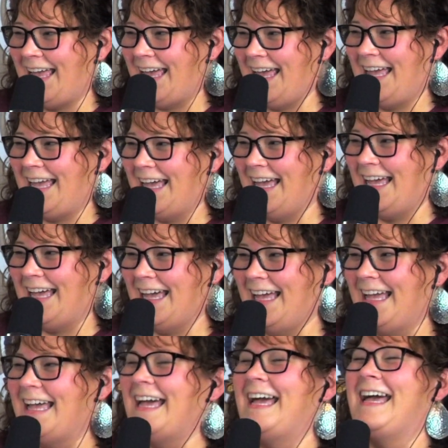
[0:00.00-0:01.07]
I love
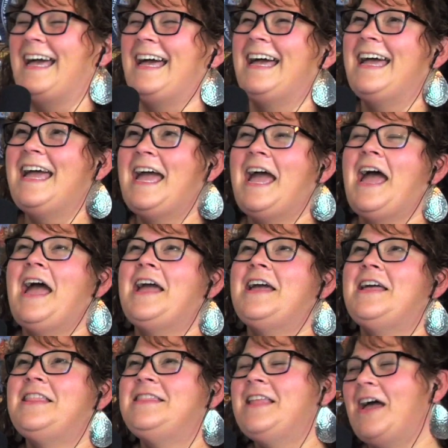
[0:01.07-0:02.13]
dips. Heck yeah.
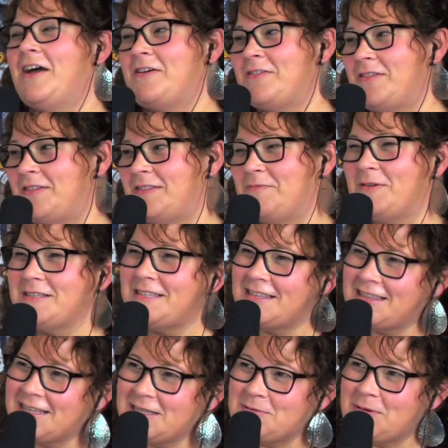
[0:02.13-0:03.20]
No, was
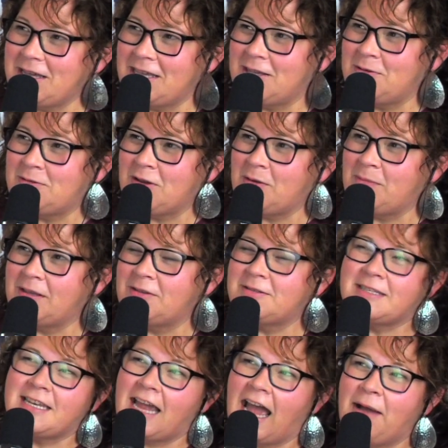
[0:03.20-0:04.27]
it this week you told me, you
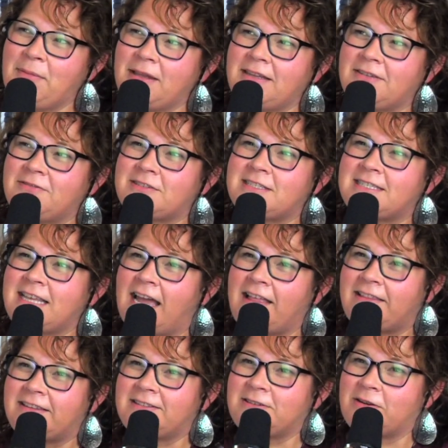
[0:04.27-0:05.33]
said, how many different
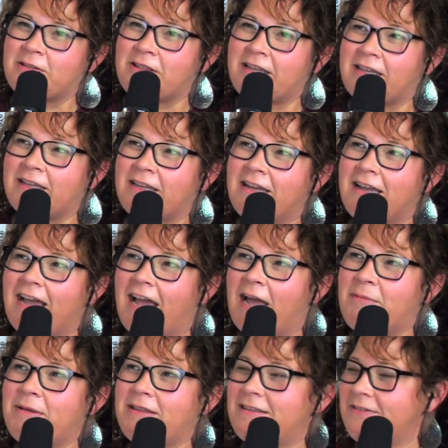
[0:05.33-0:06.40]
salads are they?
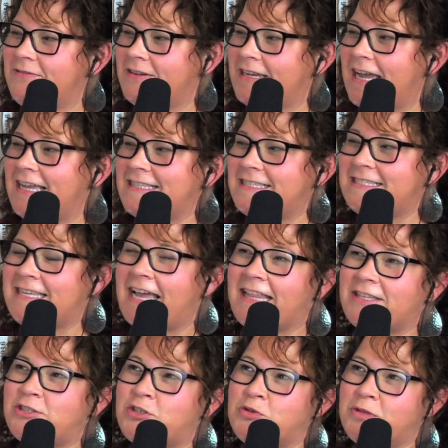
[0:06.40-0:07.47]
How See, now, why did,
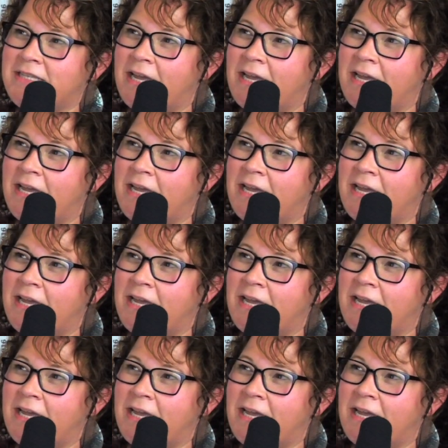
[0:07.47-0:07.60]
yeah.